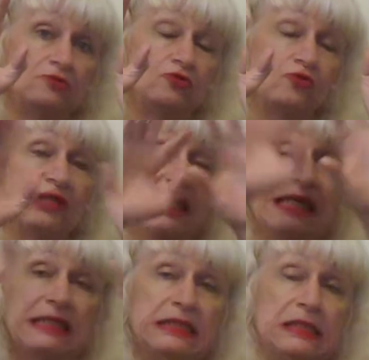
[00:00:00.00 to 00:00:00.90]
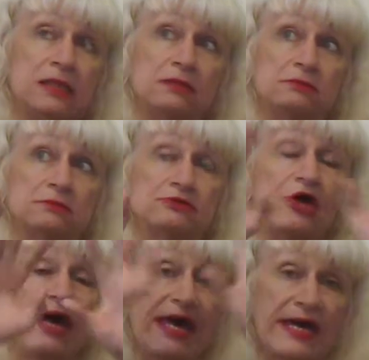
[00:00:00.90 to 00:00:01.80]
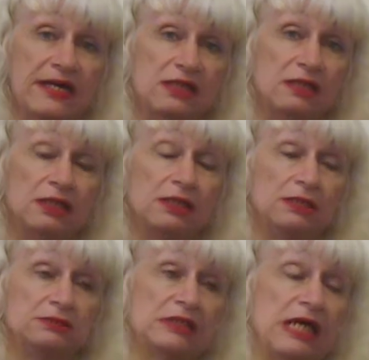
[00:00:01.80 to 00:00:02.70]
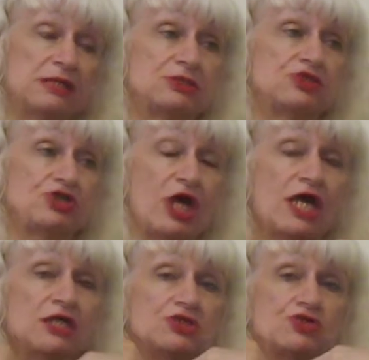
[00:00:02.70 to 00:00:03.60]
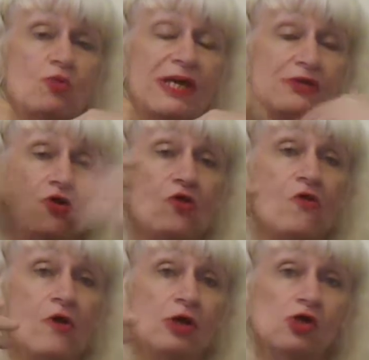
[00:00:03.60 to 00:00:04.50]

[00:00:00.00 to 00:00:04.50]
to clean the air, that change the weather,